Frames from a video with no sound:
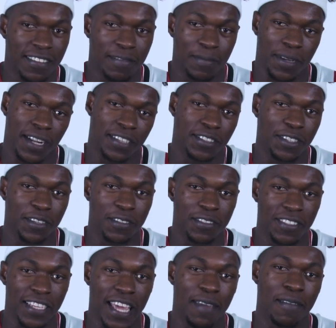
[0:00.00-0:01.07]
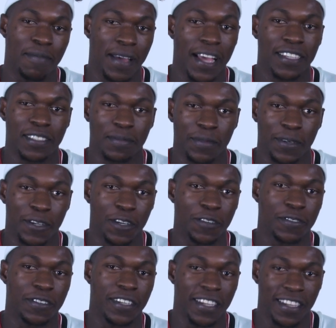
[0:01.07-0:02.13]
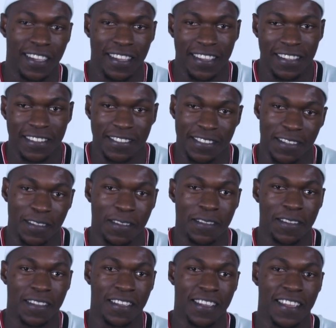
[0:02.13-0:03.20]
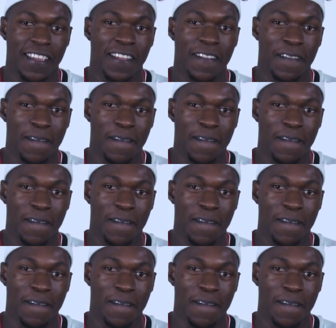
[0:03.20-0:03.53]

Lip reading: but I chose a game of basketball over it. So, yeah.